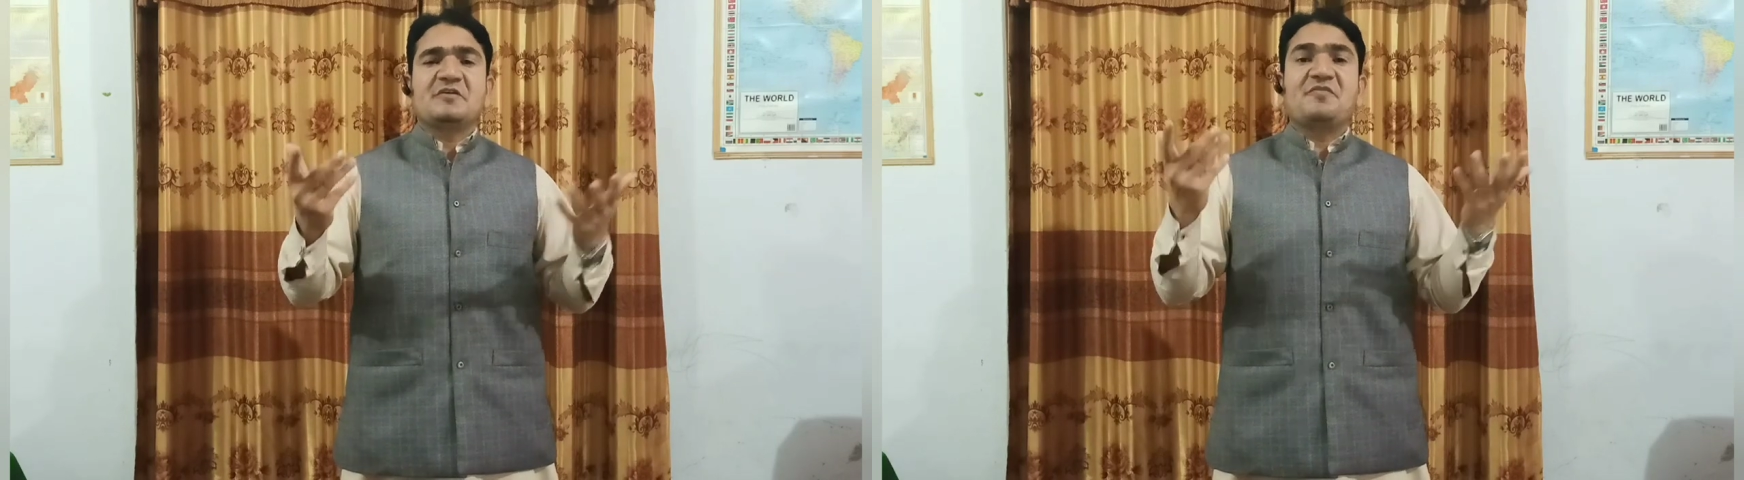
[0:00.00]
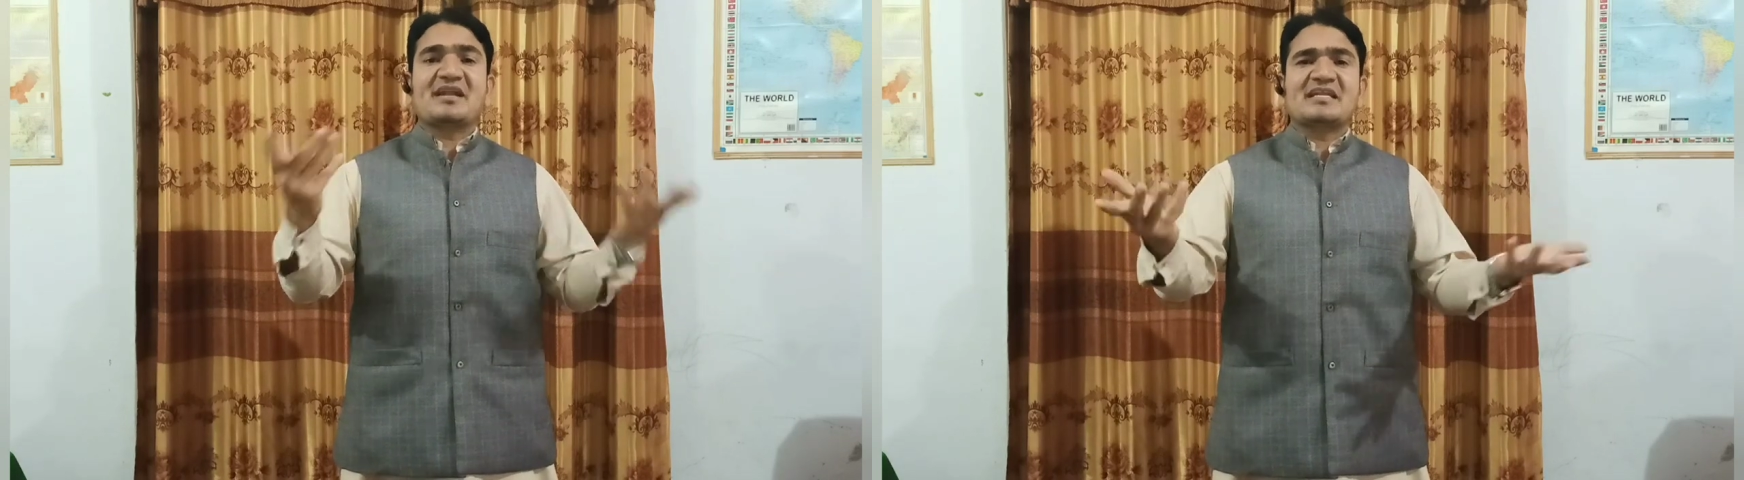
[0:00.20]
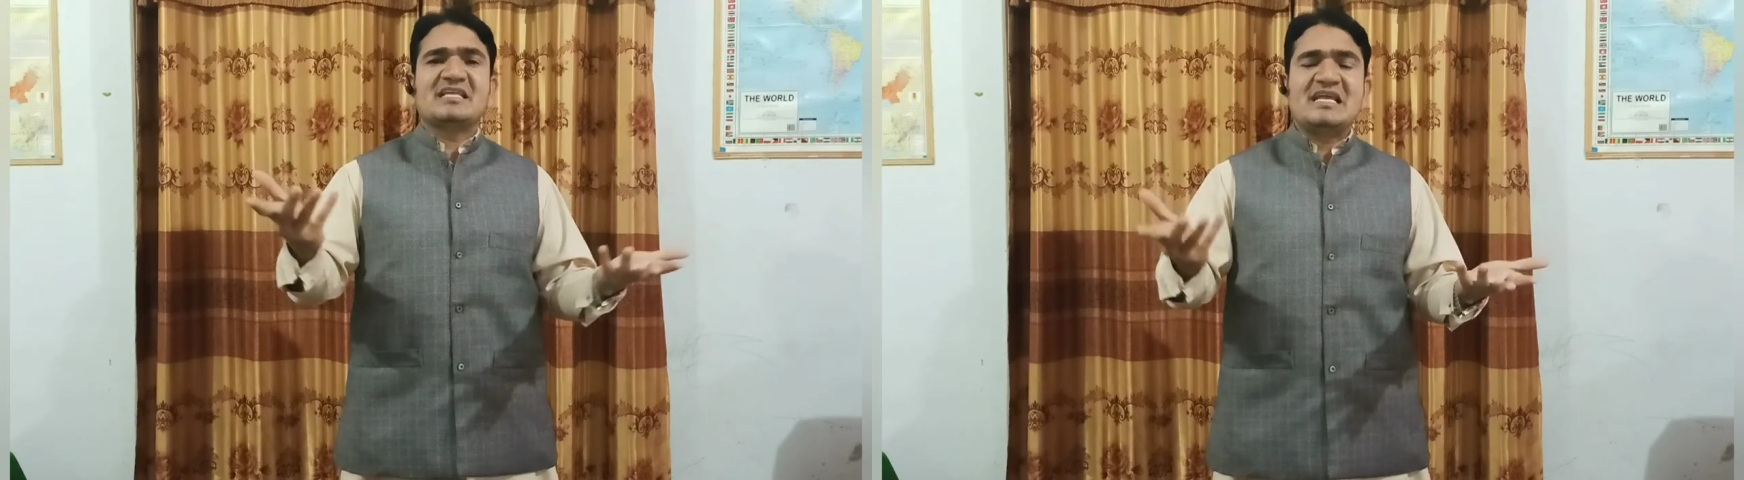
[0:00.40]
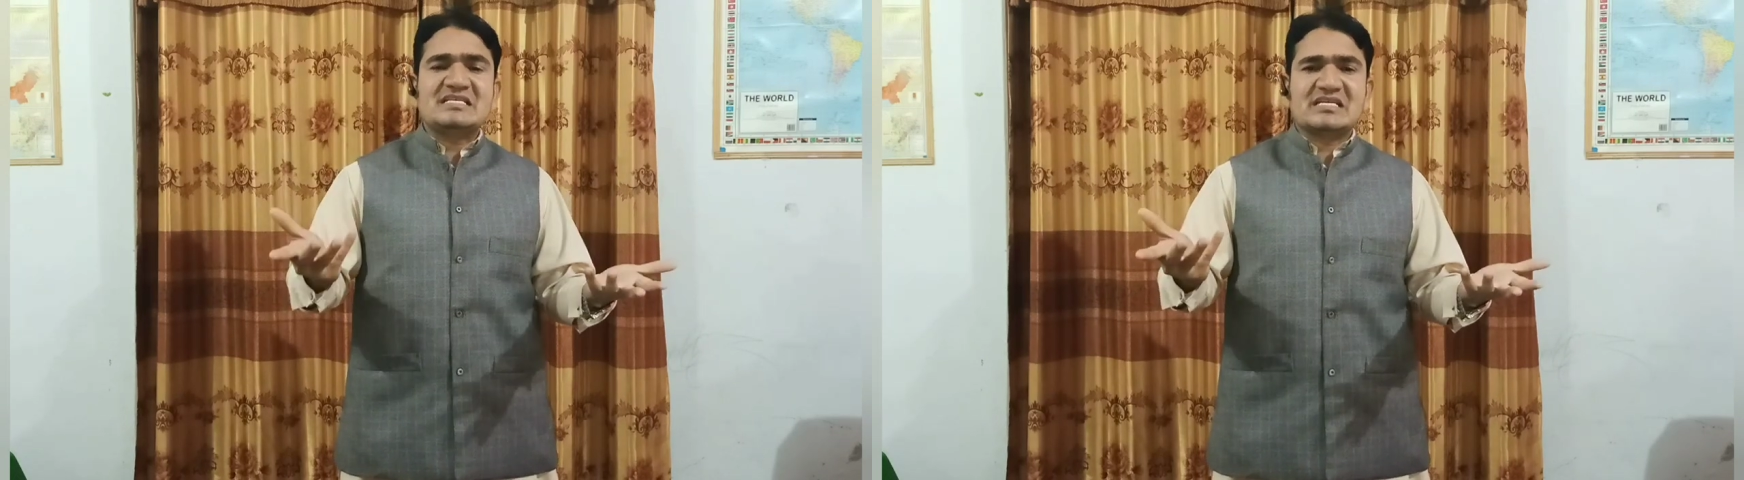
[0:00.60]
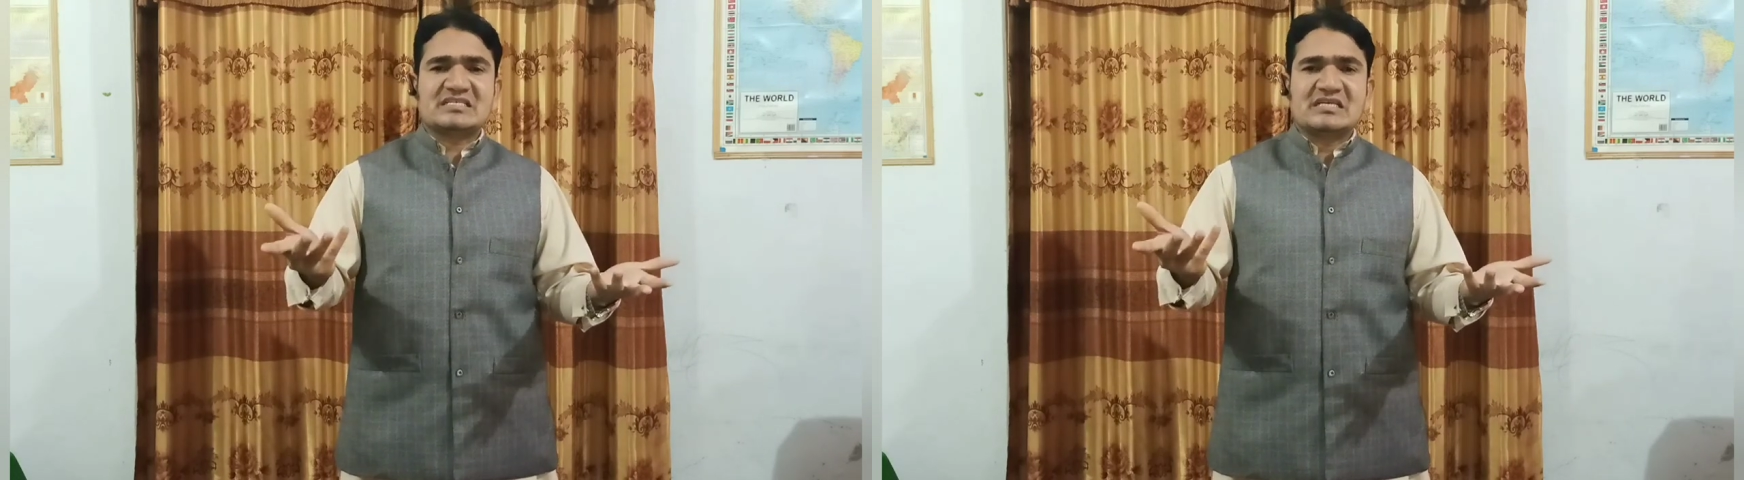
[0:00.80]
What are the
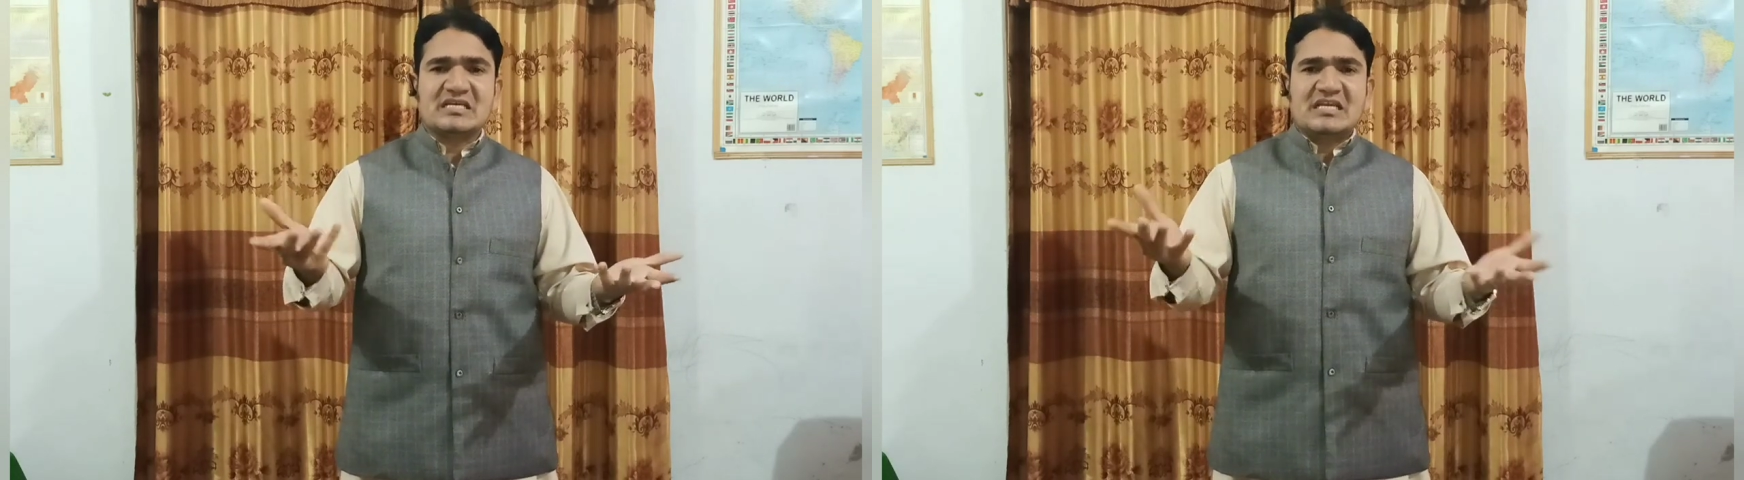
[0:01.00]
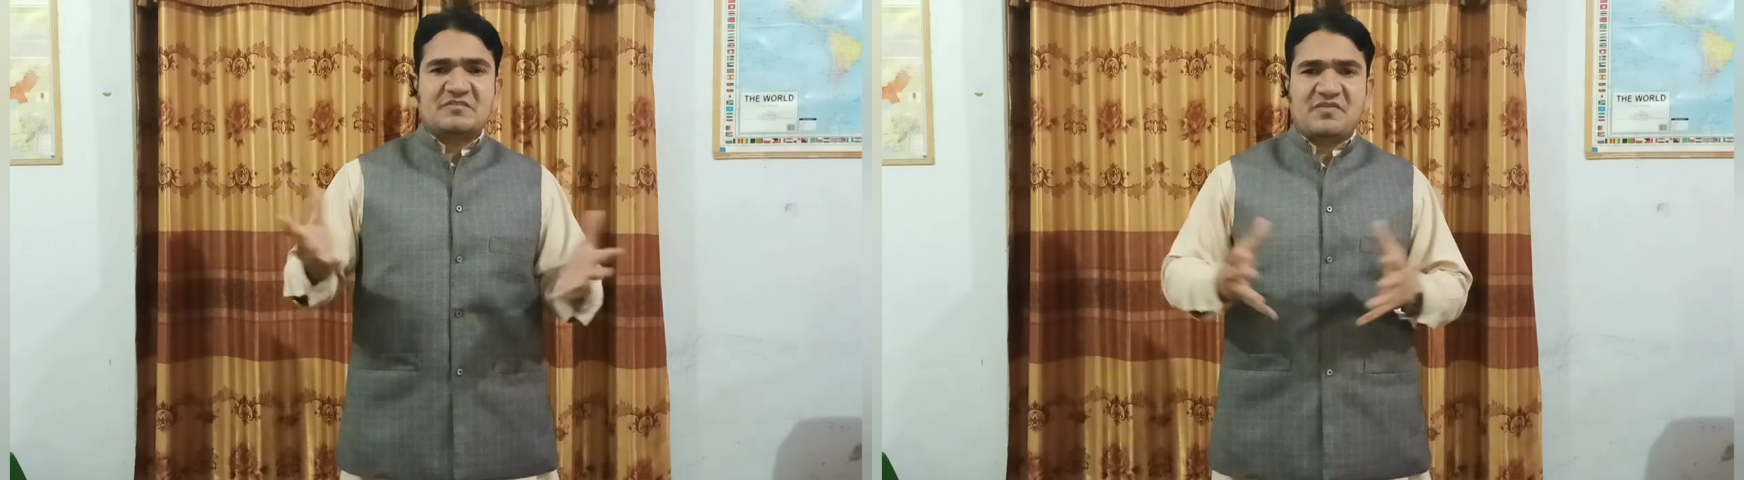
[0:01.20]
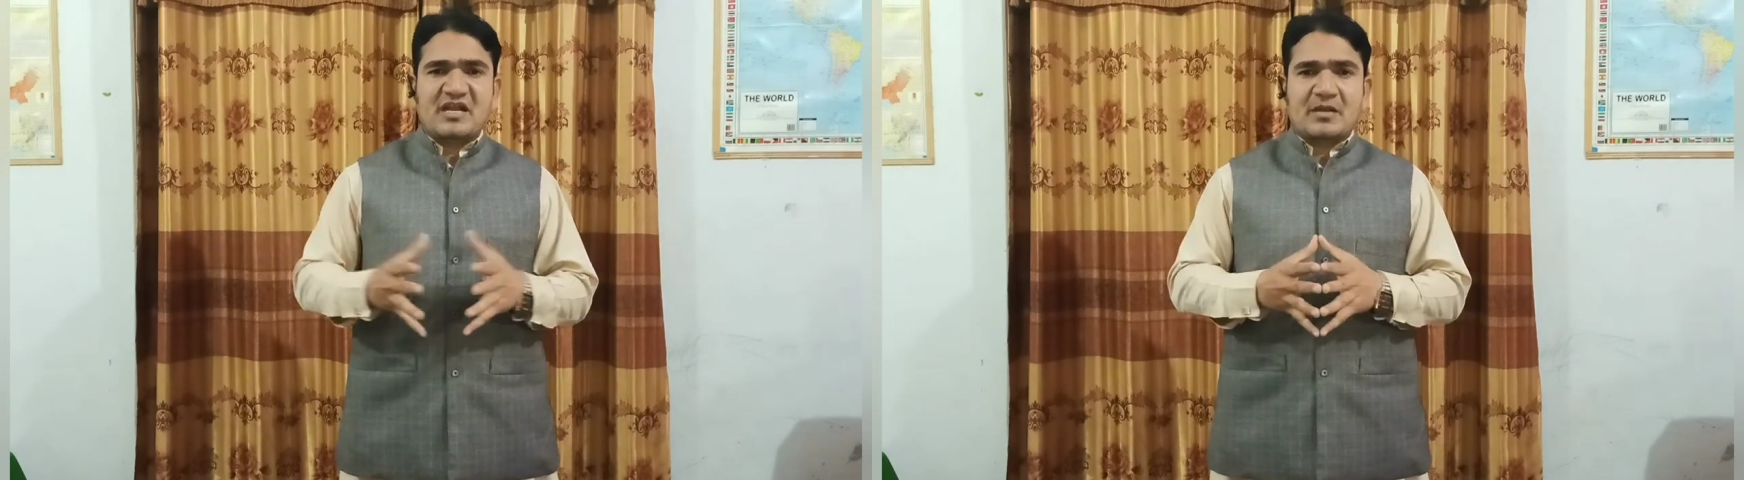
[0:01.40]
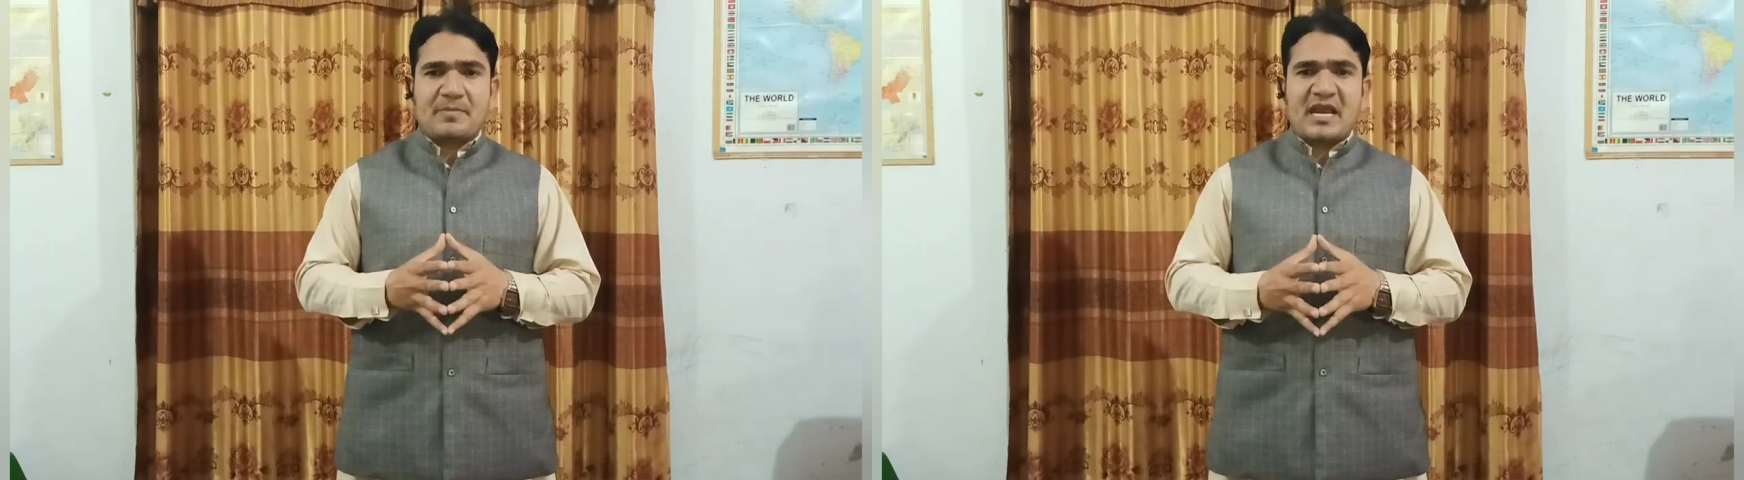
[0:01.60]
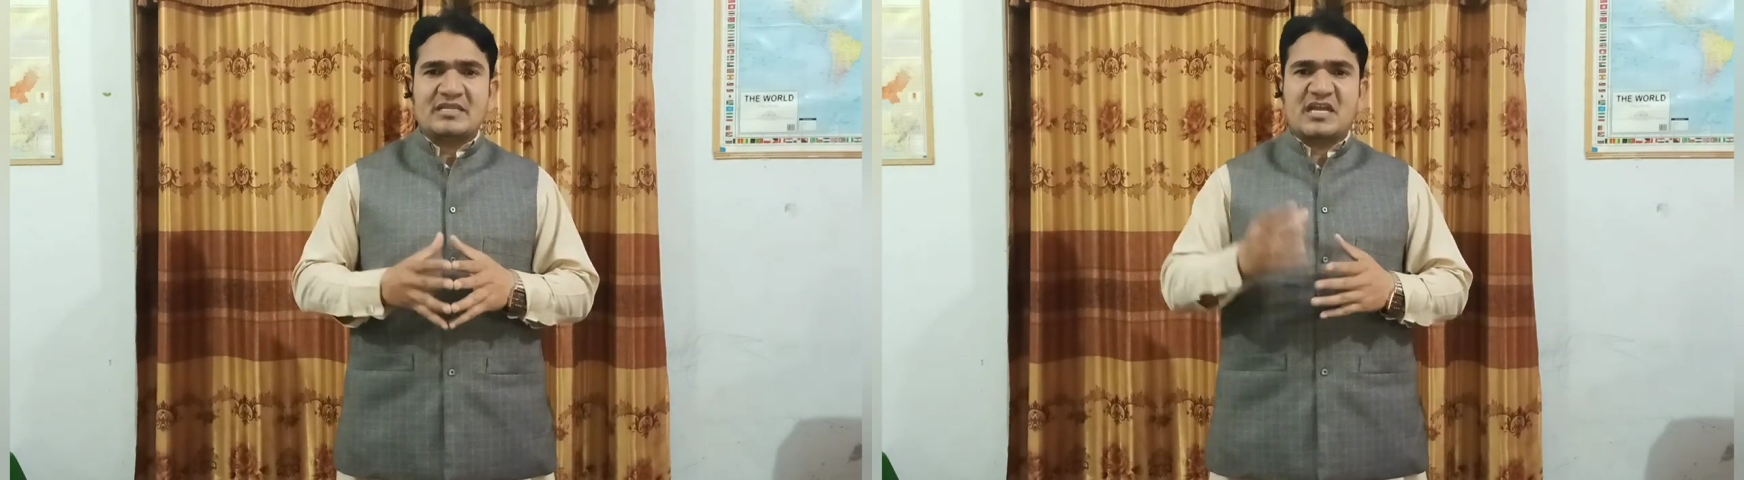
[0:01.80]
reasons? His friend replied,